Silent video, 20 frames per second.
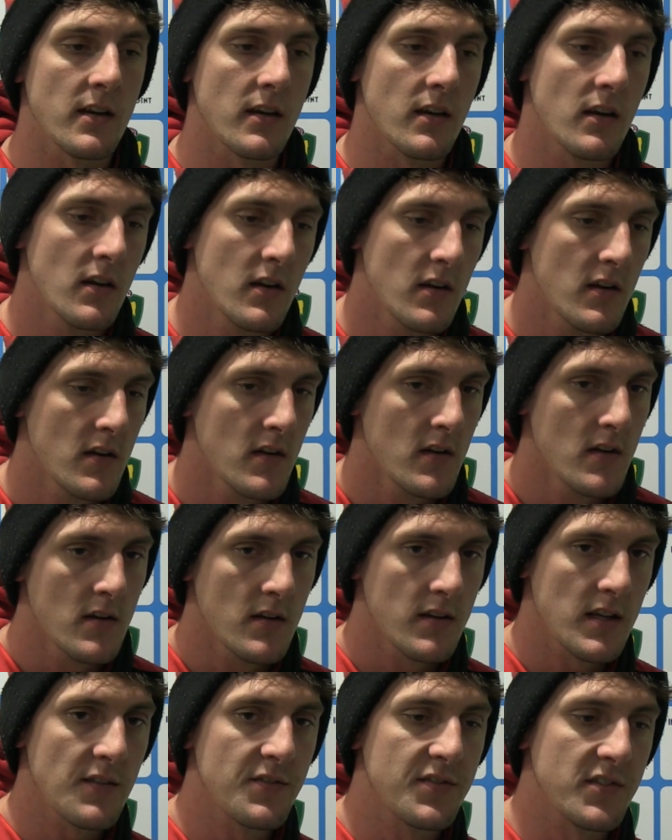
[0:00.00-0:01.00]
And
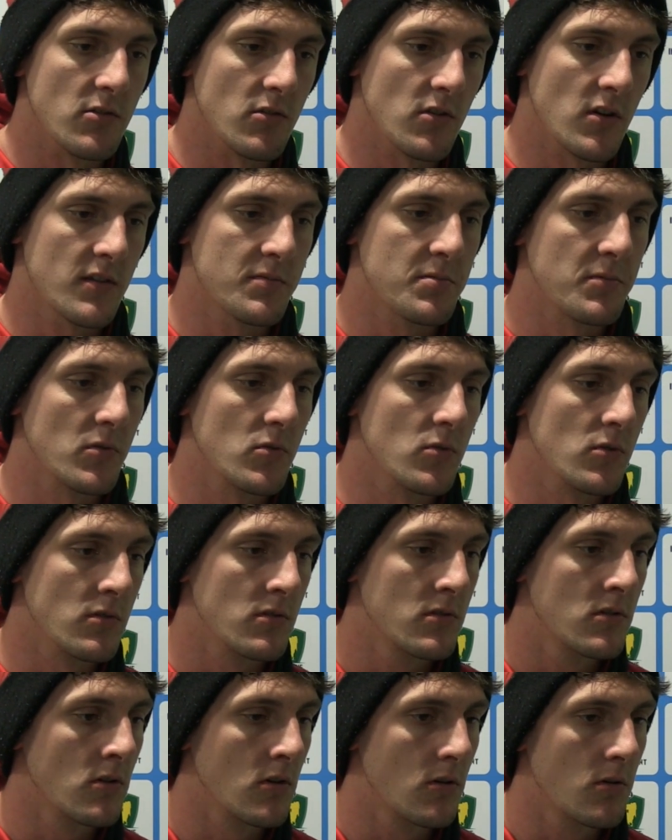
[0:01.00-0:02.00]
they've still got some
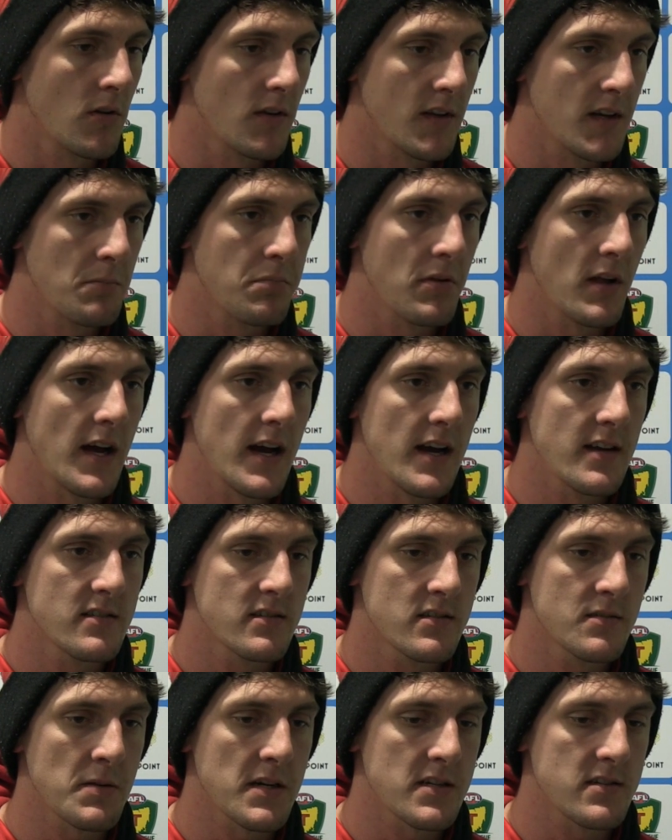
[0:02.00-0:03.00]
good quality players,
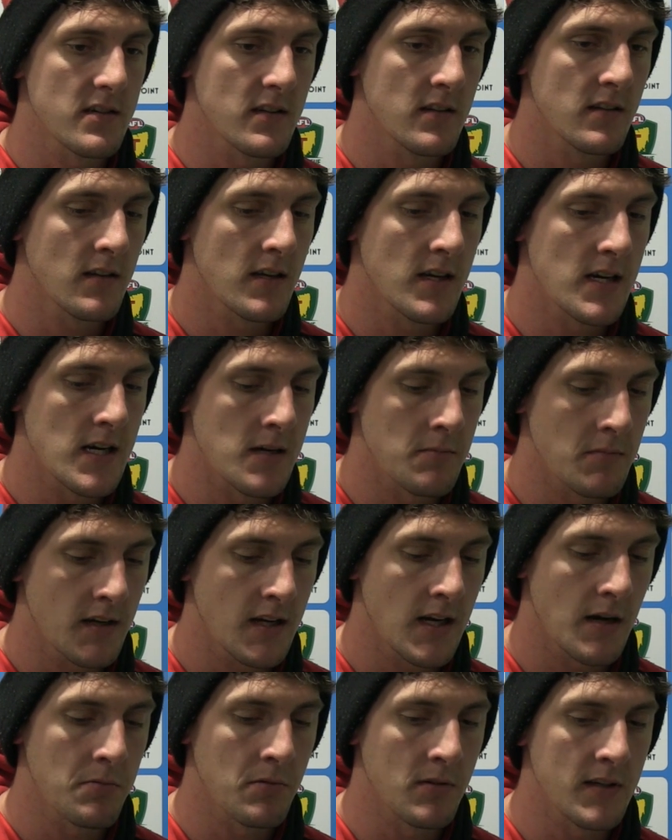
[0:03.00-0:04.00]
especially a
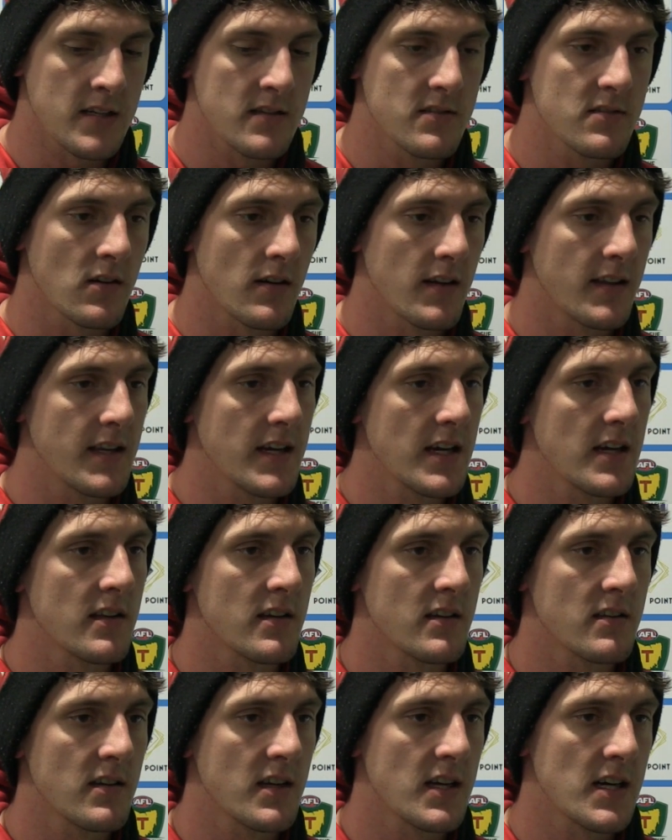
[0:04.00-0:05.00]
couple inside there
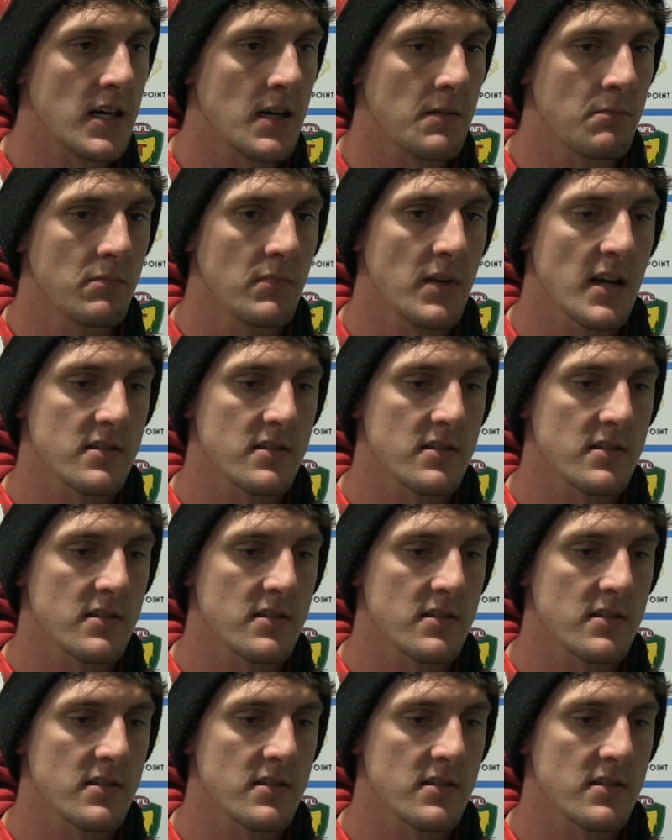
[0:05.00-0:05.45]
that,